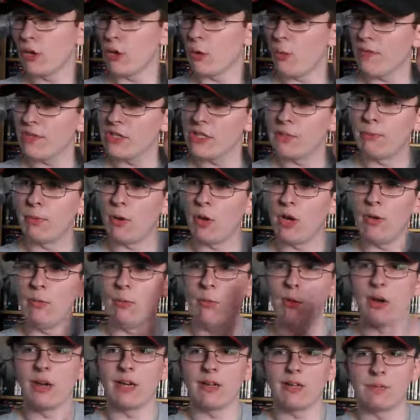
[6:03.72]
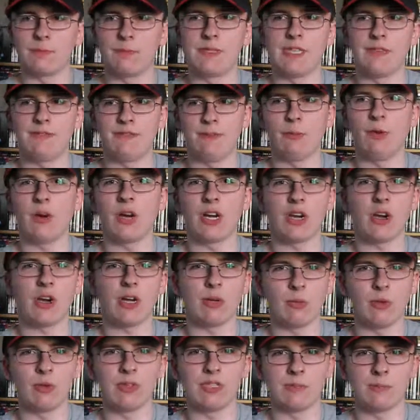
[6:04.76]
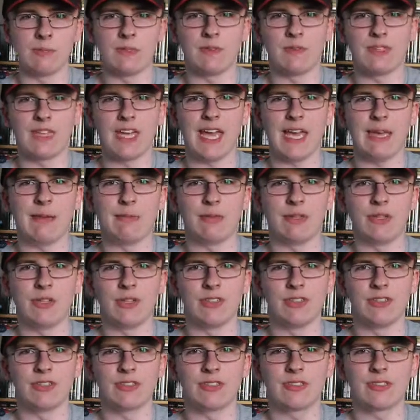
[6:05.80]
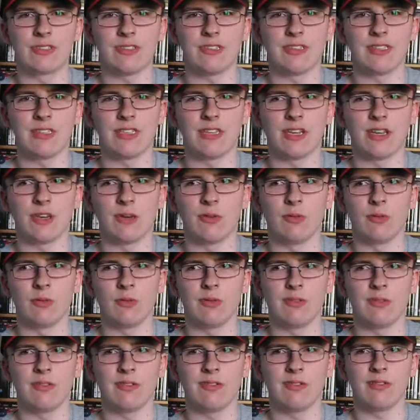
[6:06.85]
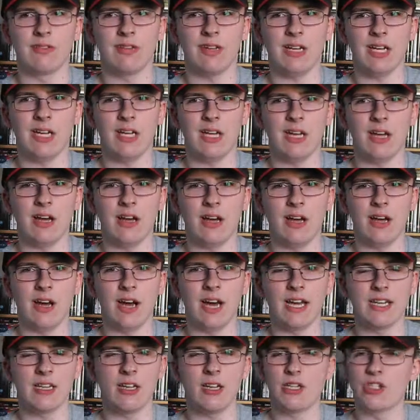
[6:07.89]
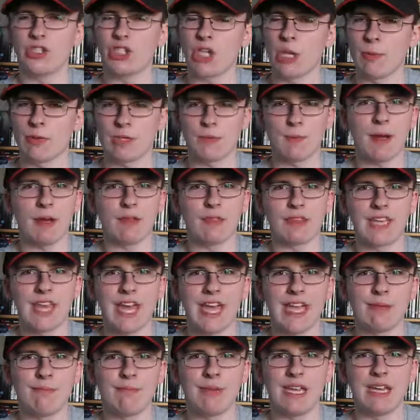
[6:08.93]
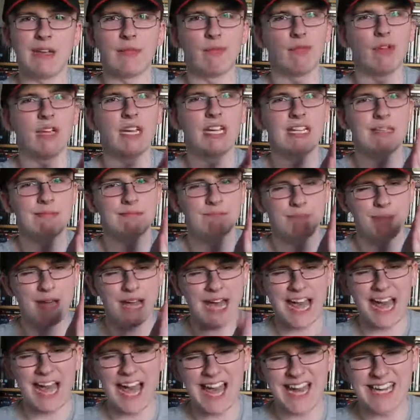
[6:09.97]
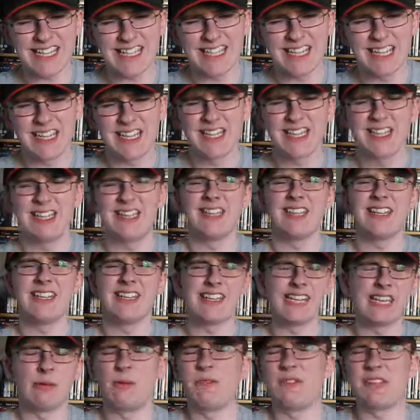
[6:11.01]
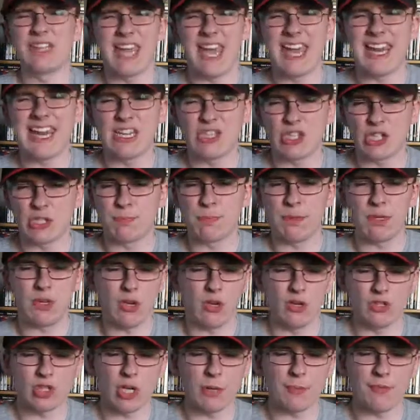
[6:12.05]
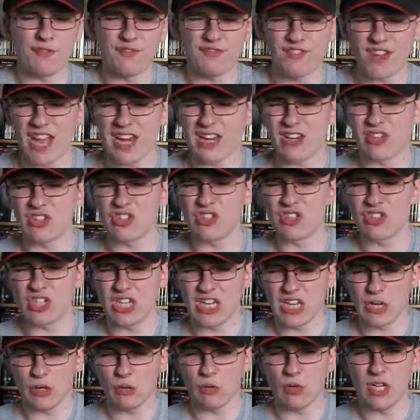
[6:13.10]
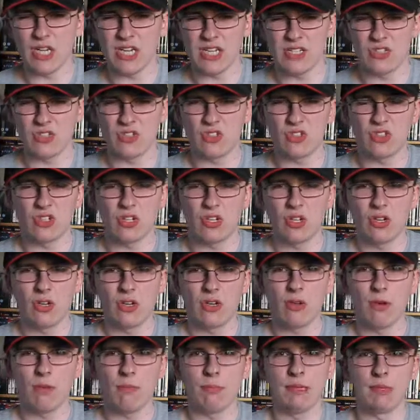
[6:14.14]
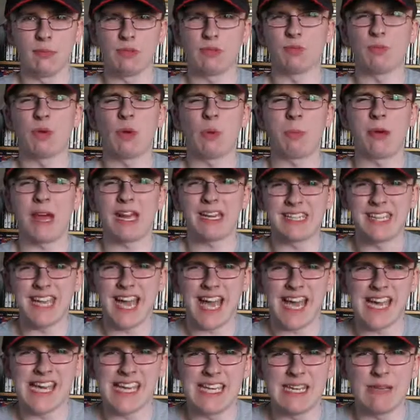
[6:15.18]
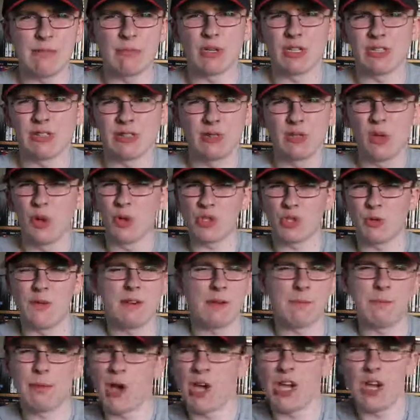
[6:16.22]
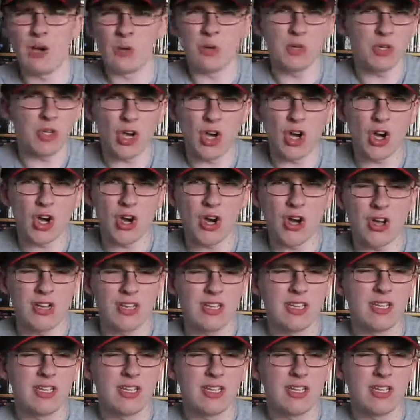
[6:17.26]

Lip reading: on whether to buy one specific game, because, you know, I'd heard so much about the game being really bad. Didn't know whether to get it just because I'm a fan of the series, but it was a real bad game, and I'm not sure whether to buy it or not.